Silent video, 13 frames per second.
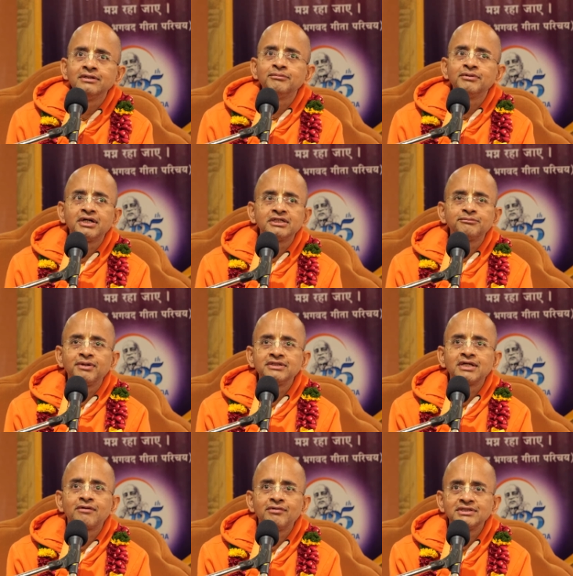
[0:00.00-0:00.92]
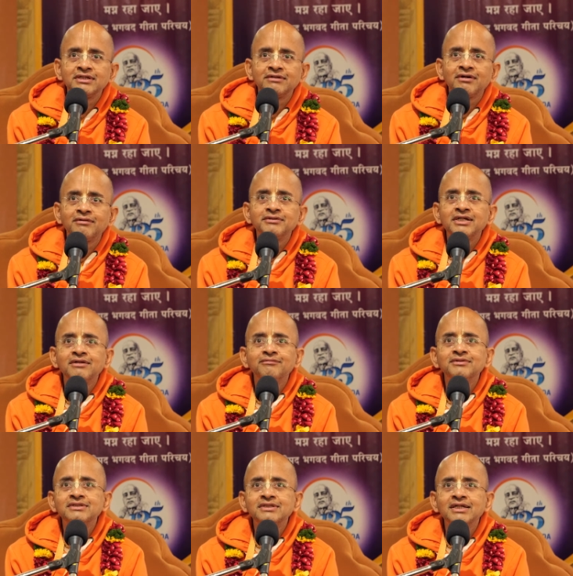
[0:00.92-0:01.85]
because my servants have committed
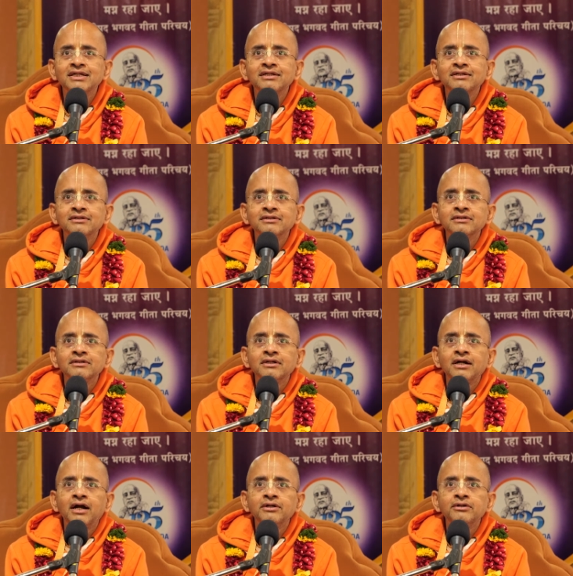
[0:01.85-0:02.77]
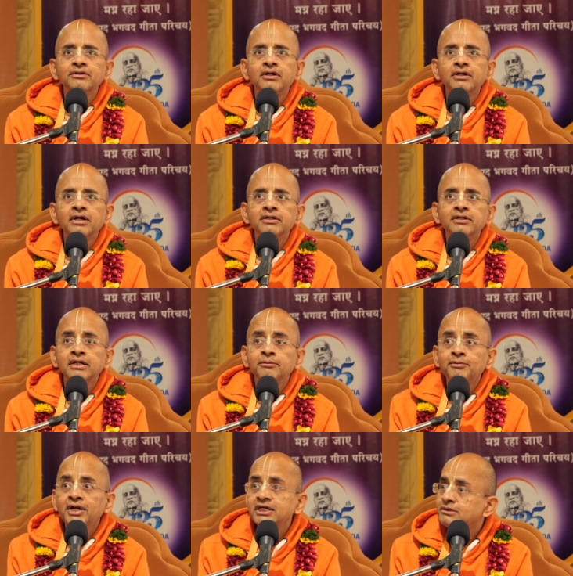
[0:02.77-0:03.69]
a mistake. And then
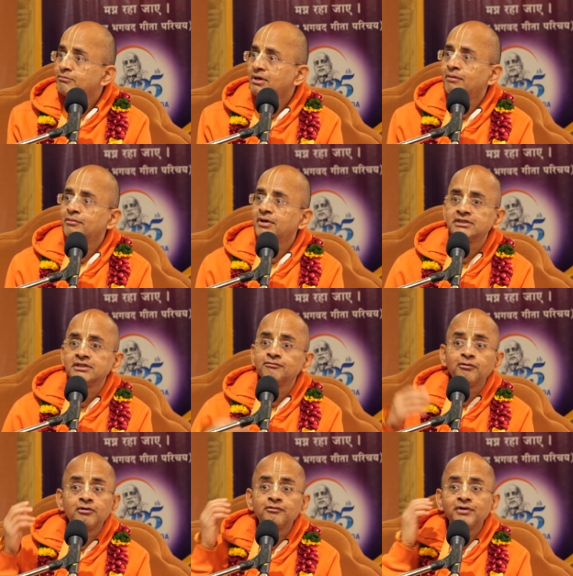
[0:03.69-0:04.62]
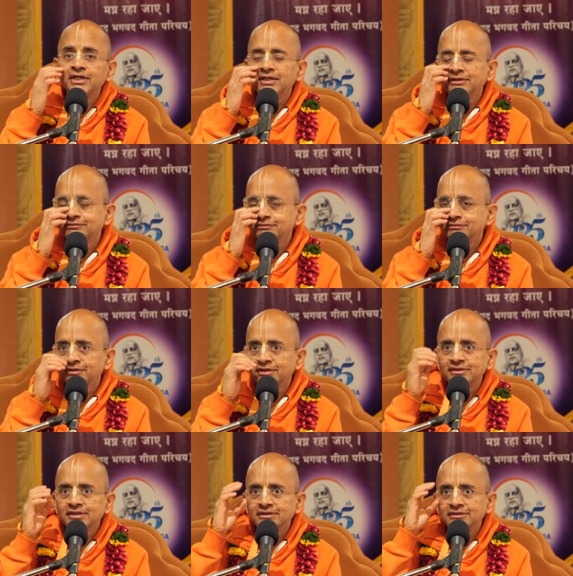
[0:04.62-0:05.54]
he praised Brahmanas in 4-5
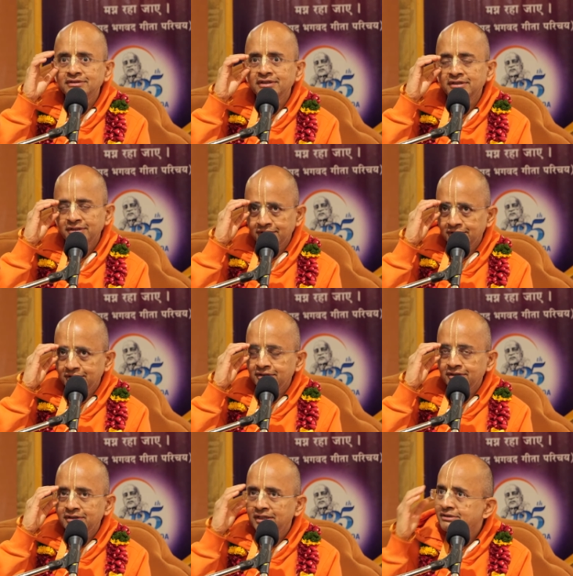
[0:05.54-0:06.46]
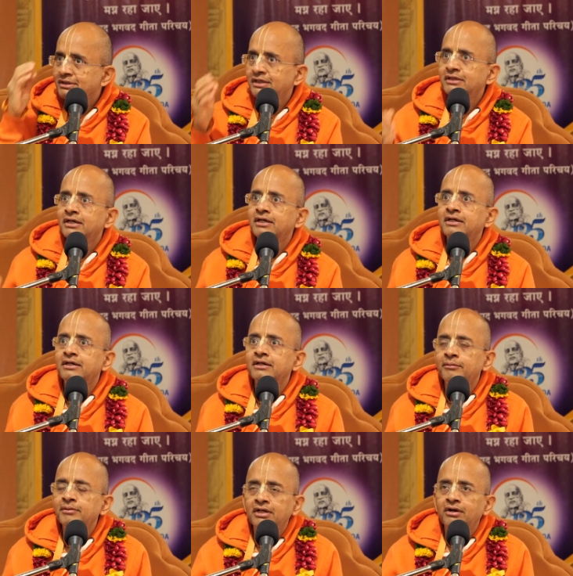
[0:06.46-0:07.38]
verses. They said that,
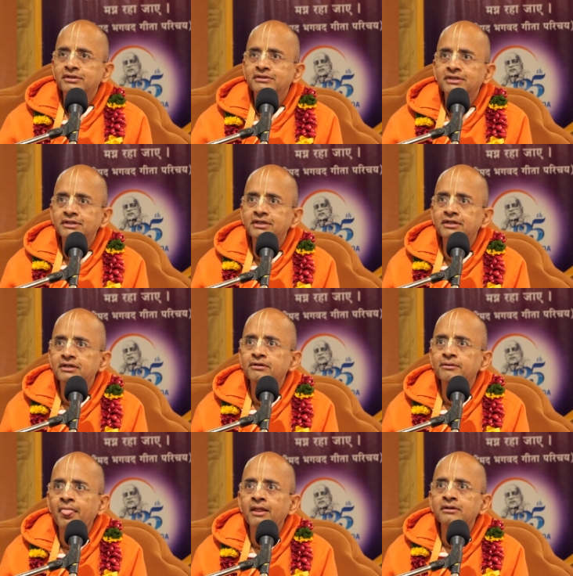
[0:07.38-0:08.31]
Lord said that,